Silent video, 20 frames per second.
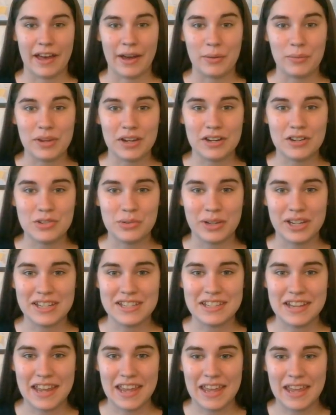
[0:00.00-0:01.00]
We are joined
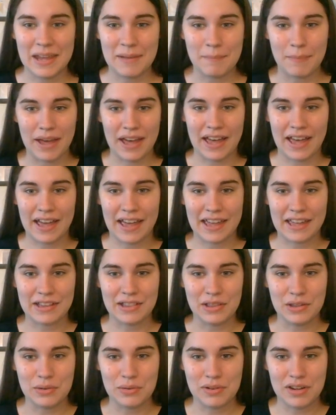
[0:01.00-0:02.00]
today by
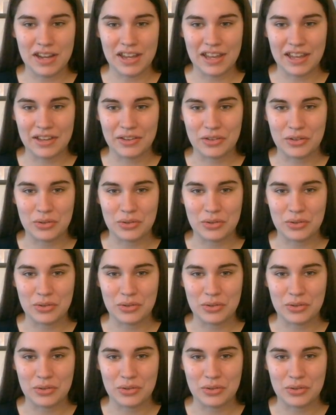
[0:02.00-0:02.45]
Luna,